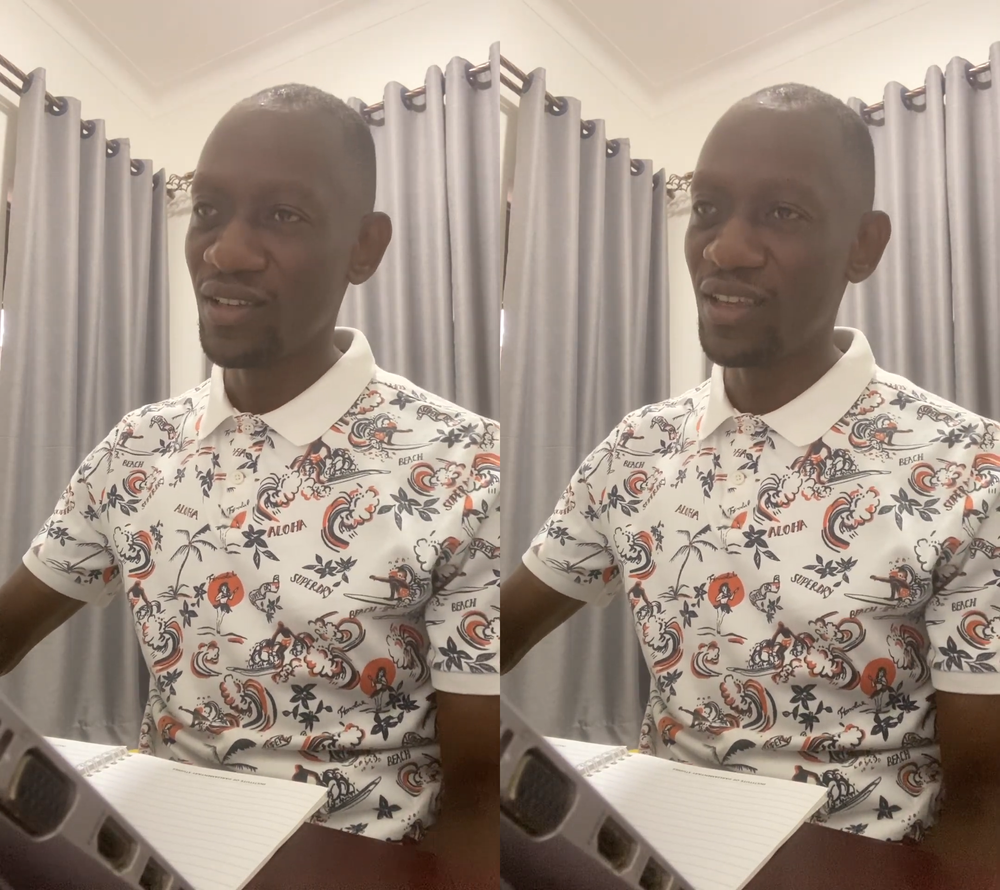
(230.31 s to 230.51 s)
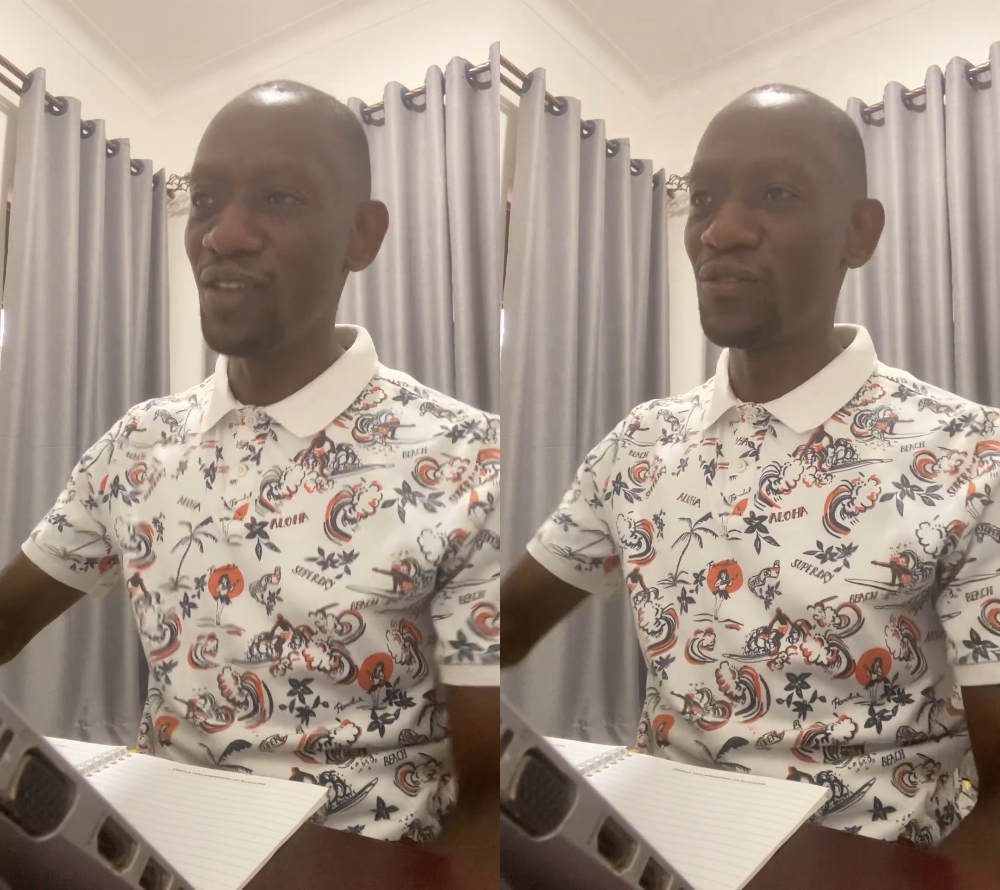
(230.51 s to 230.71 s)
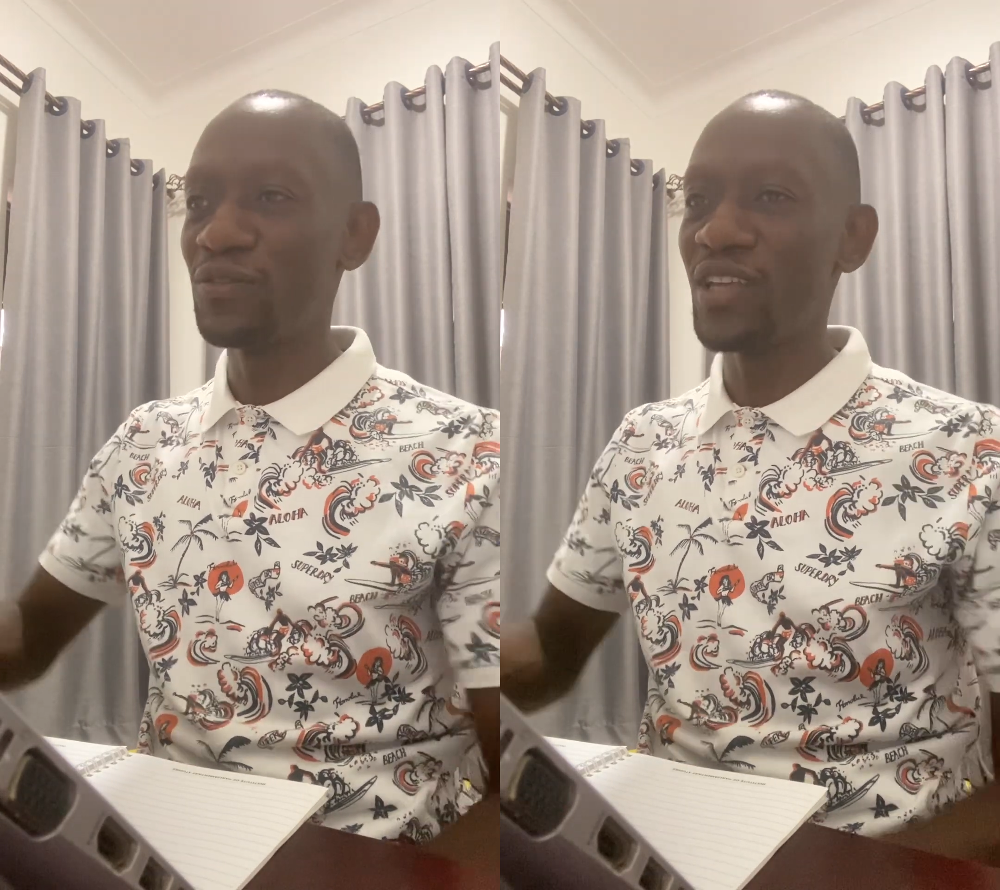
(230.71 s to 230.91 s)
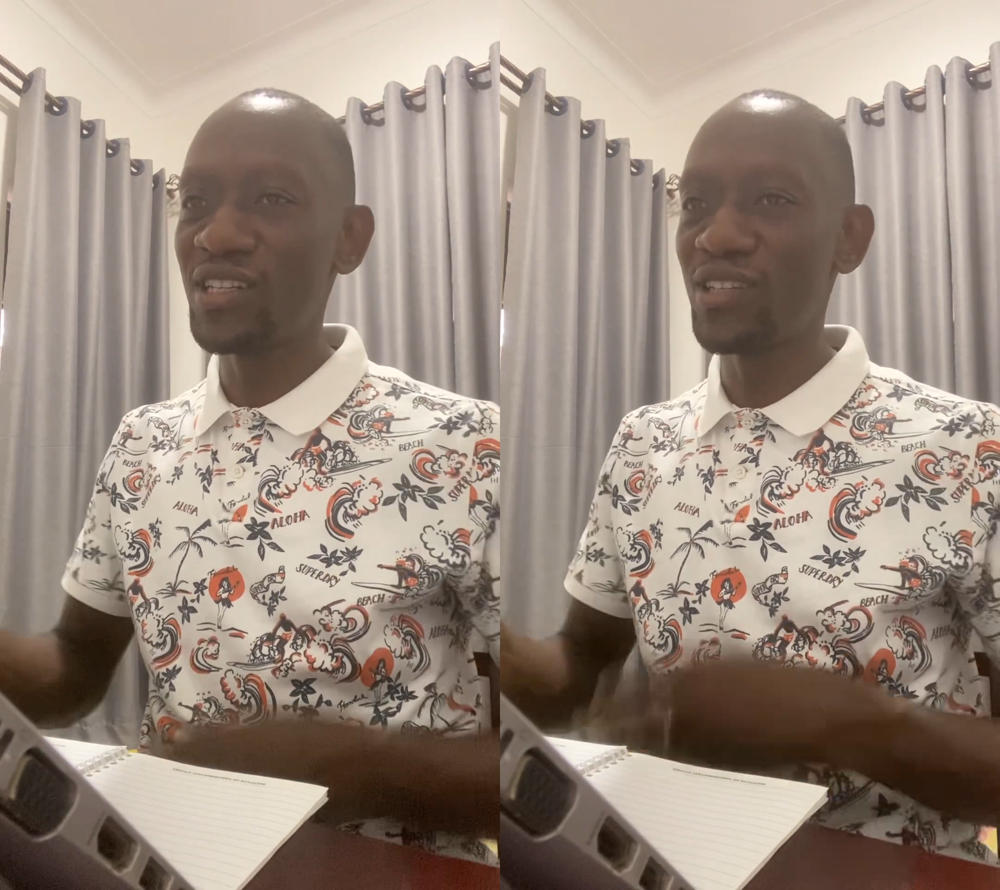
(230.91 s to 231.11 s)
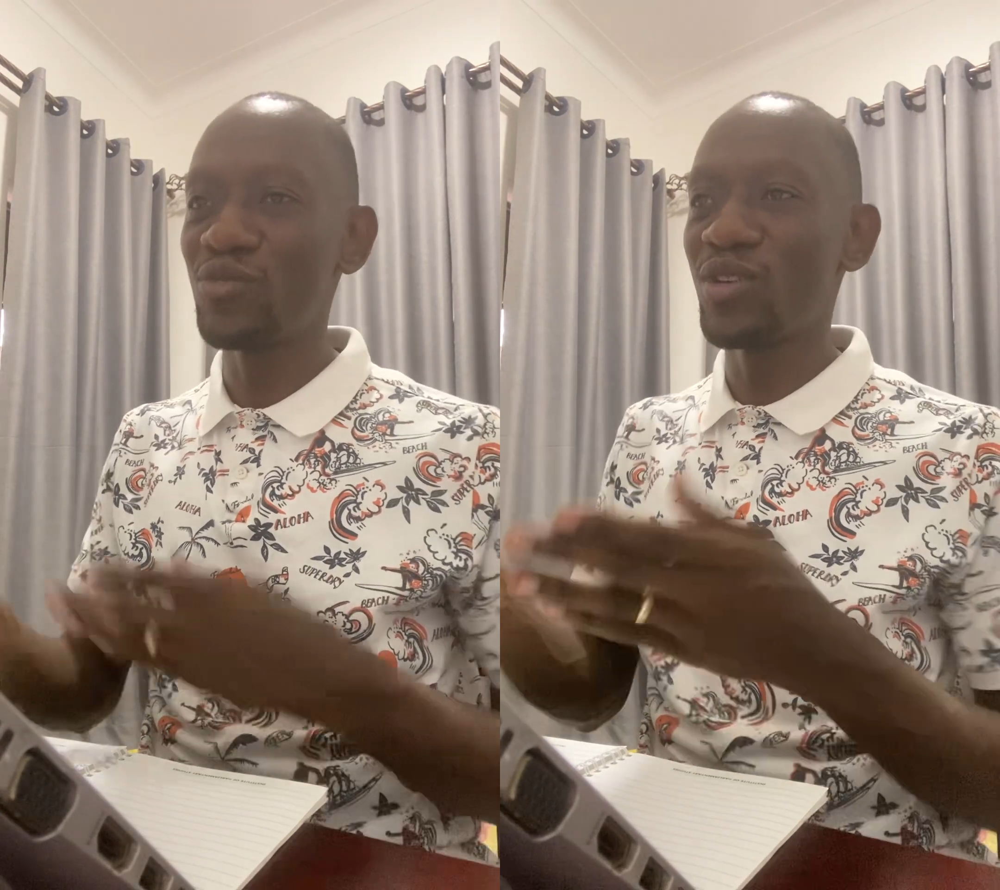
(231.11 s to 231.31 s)
If
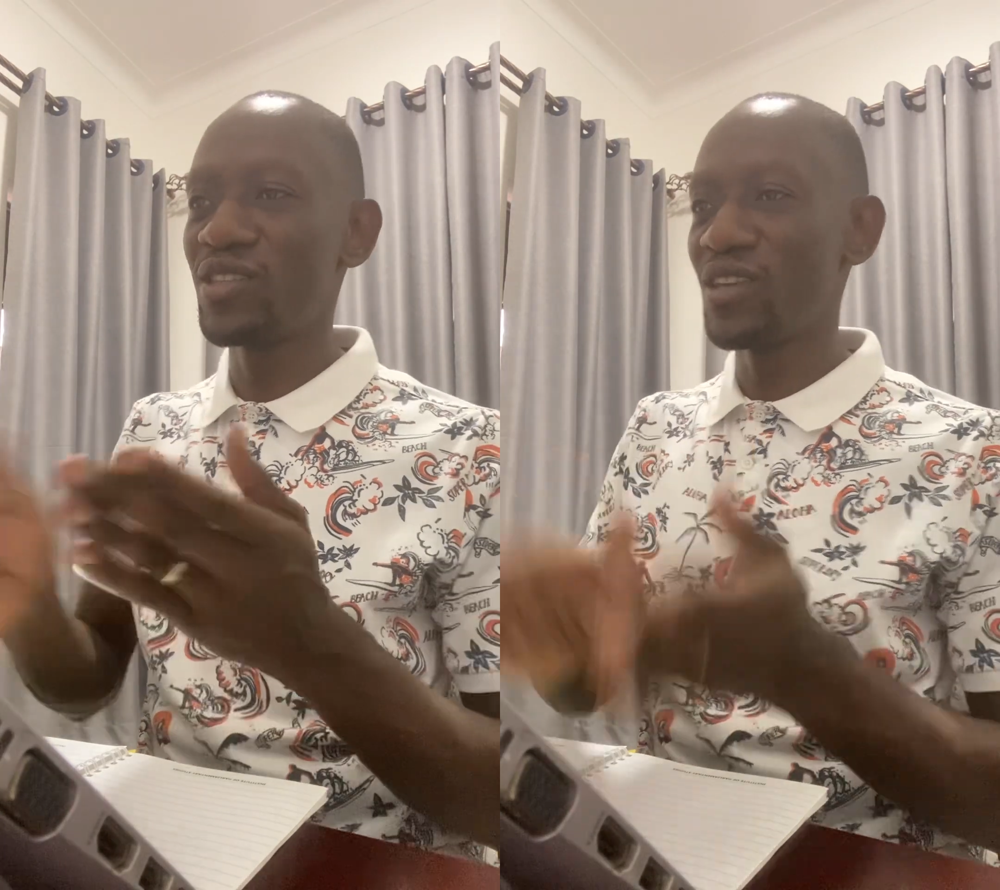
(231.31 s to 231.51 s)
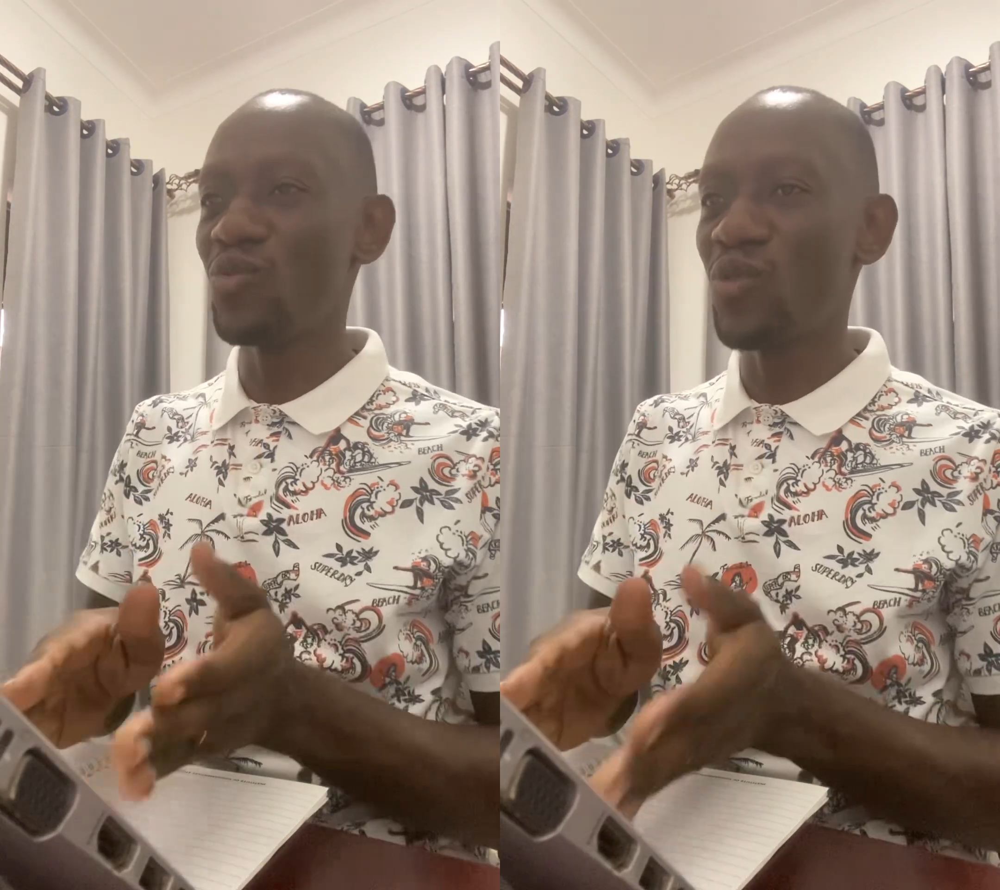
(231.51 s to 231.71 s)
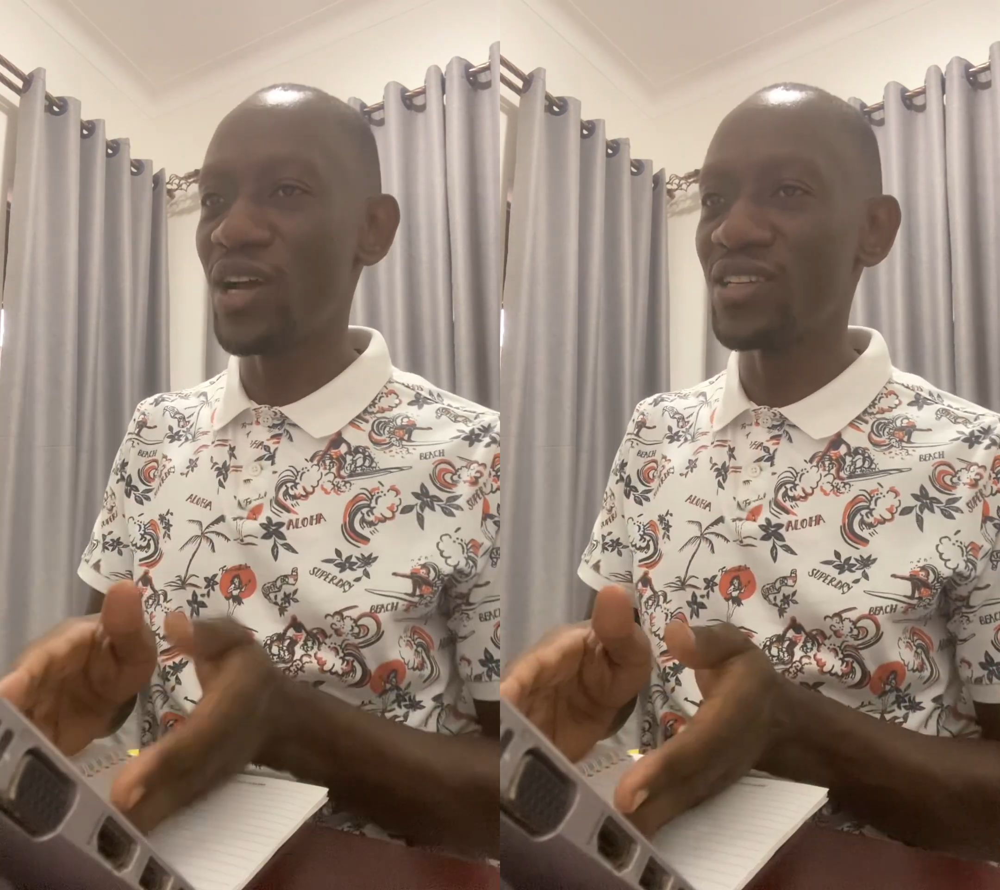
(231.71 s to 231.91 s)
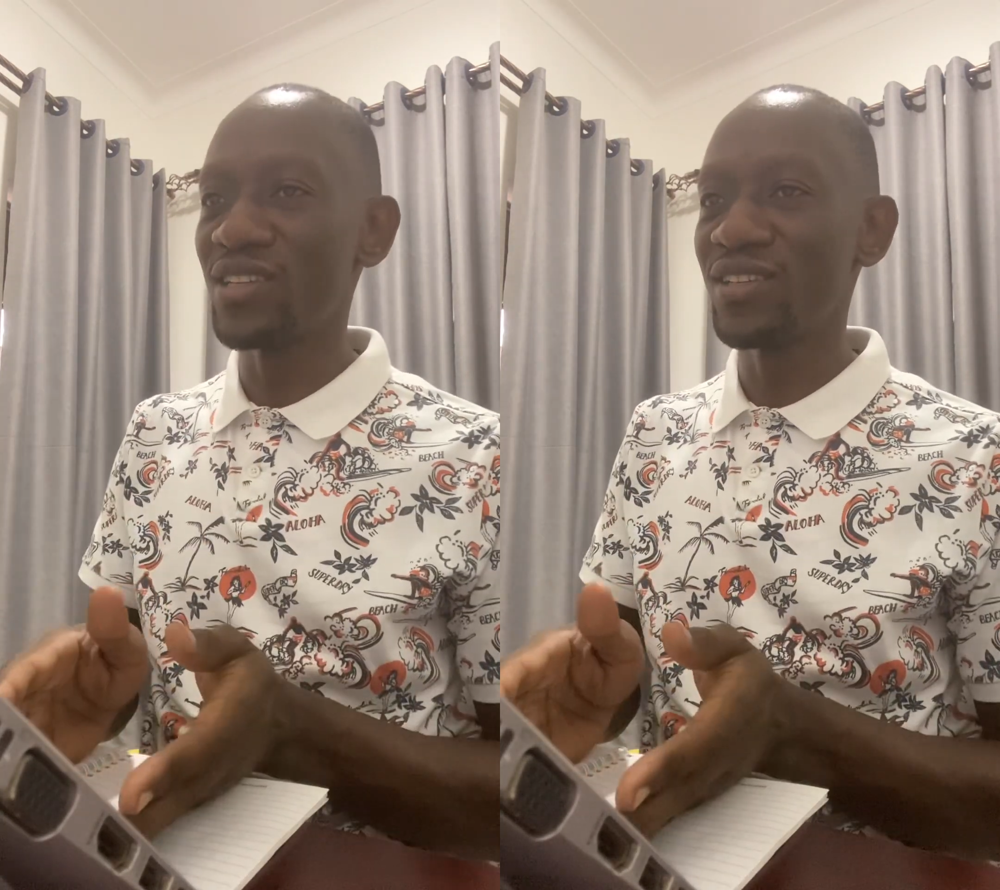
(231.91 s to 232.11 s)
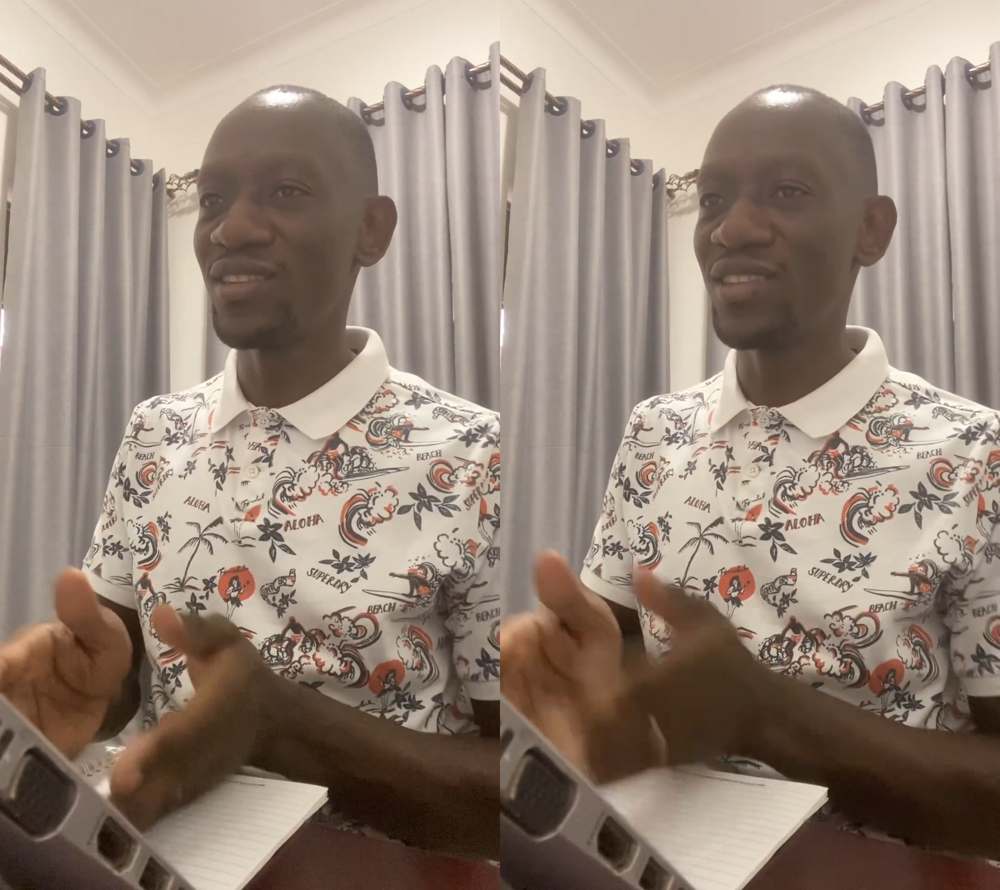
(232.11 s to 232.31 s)
that is what they want,